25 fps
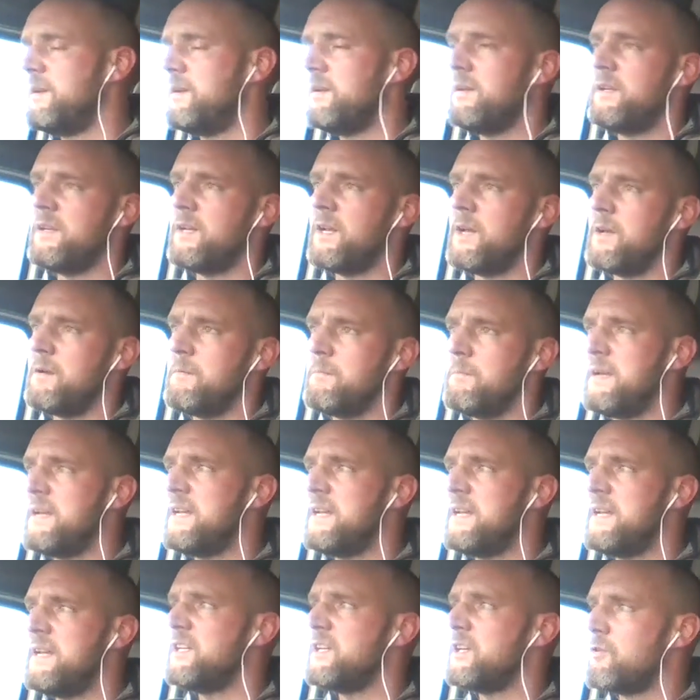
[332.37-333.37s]
you know,
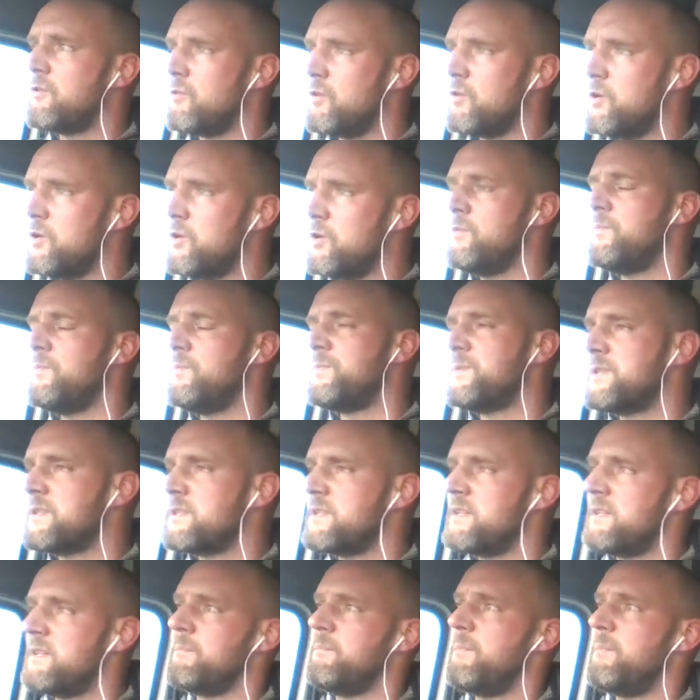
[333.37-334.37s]
media
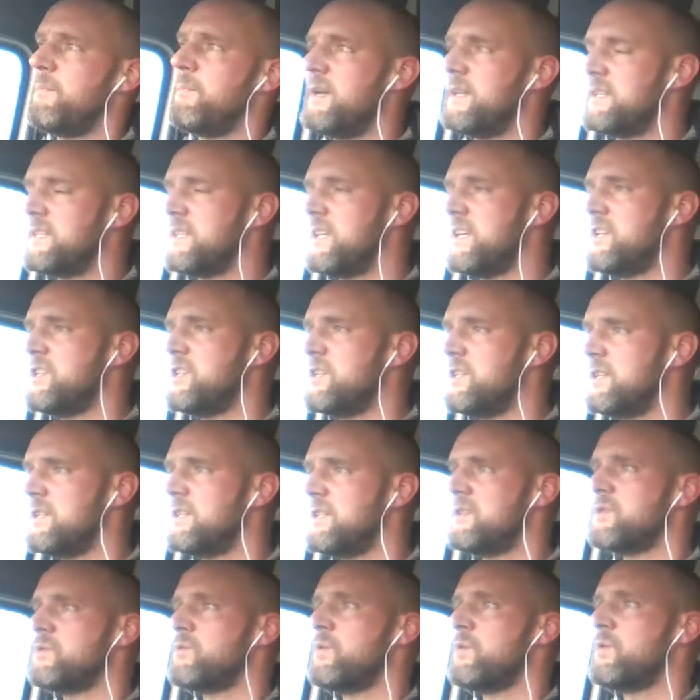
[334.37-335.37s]
groups and
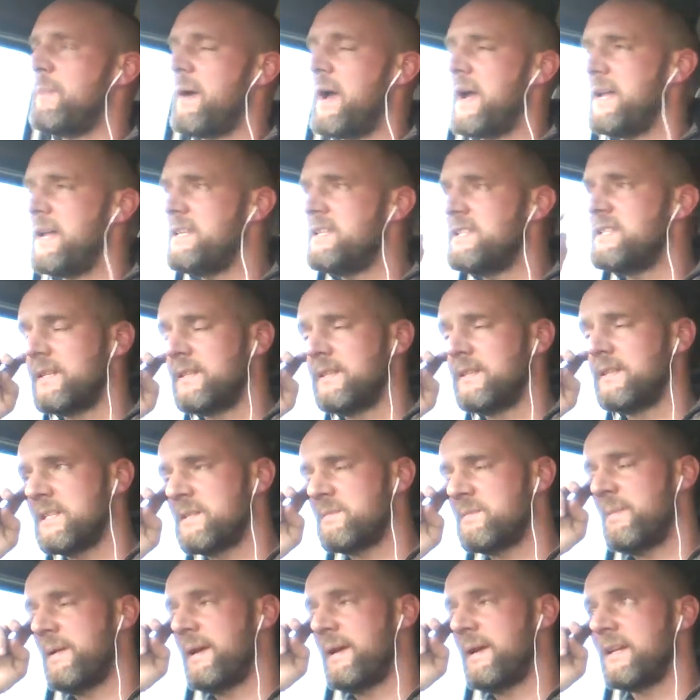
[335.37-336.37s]
politicians were painting
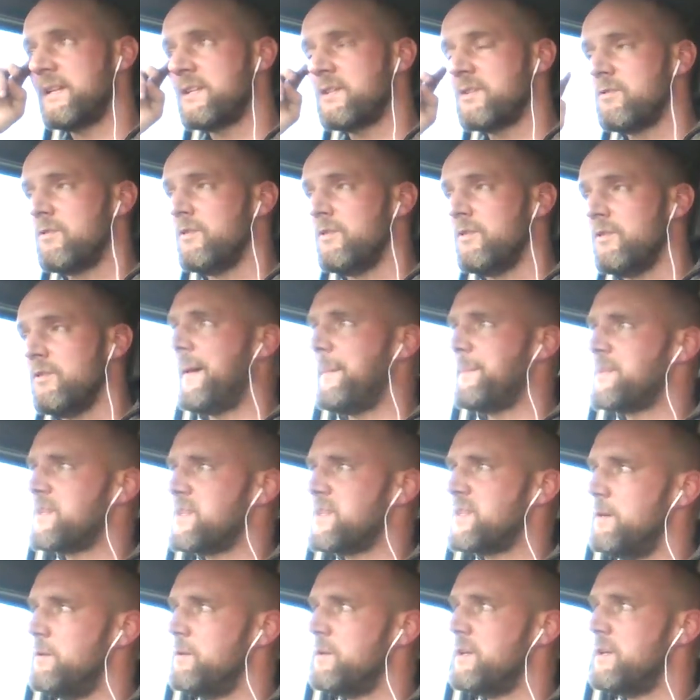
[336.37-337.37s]
this picture of
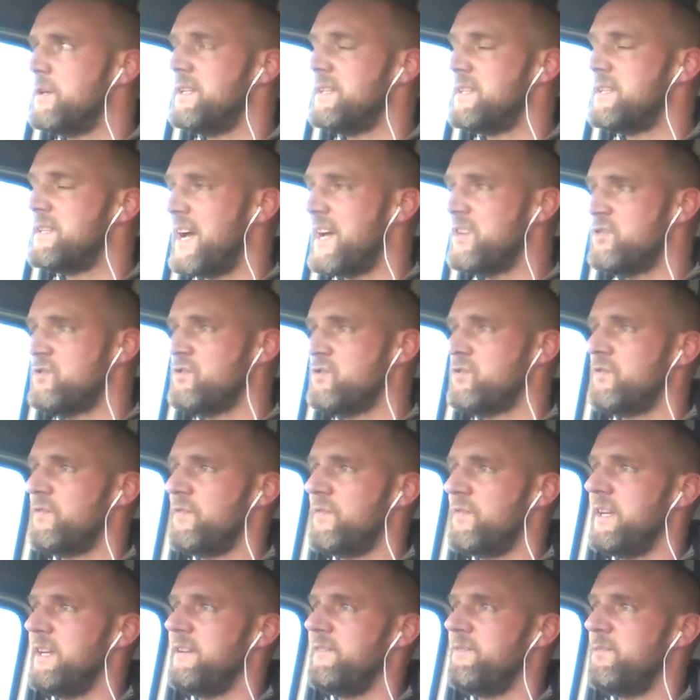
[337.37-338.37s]
absolute
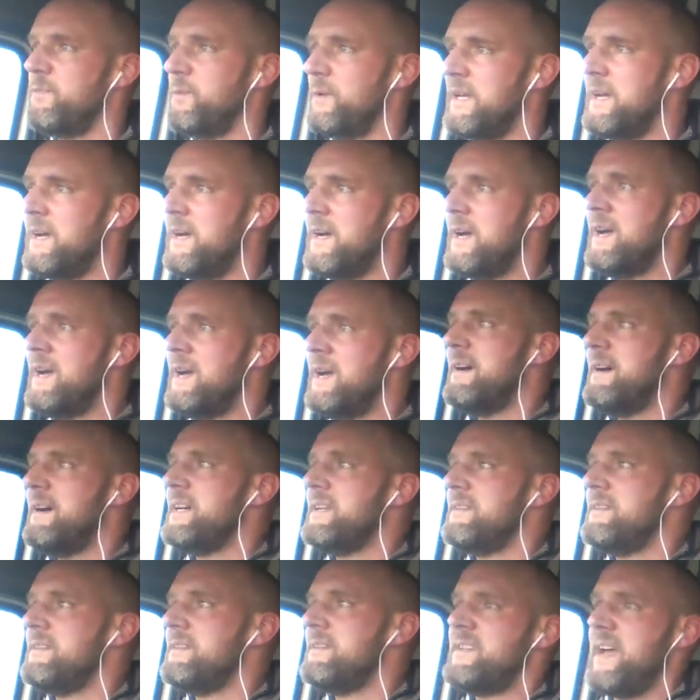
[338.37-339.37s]
catastrophe if we
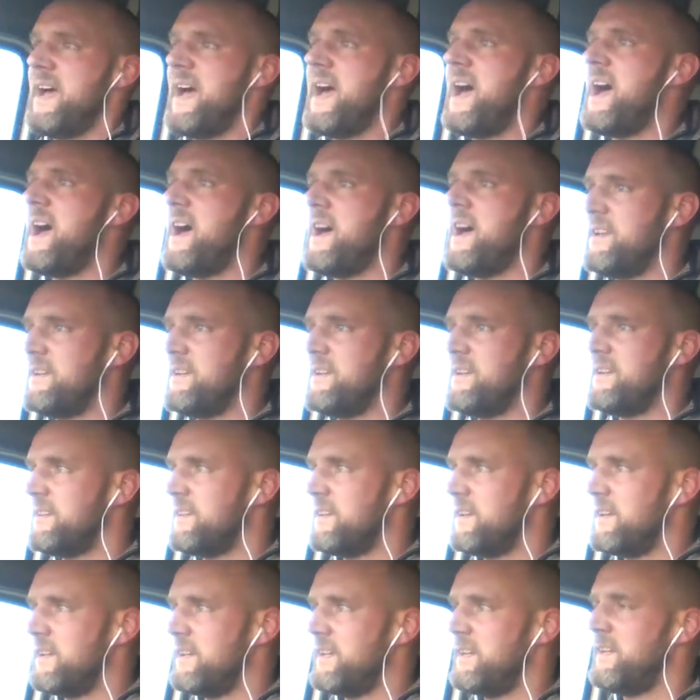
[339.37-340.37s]
dared,
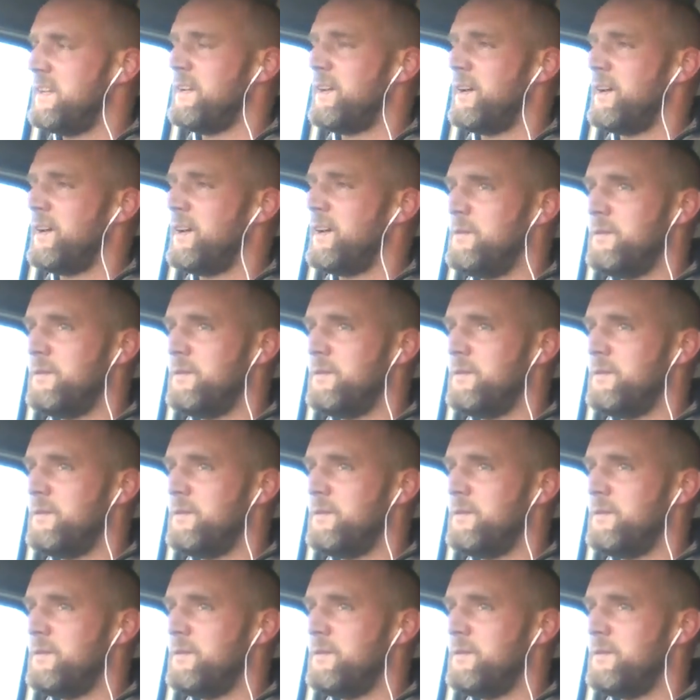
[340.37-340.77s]
you know,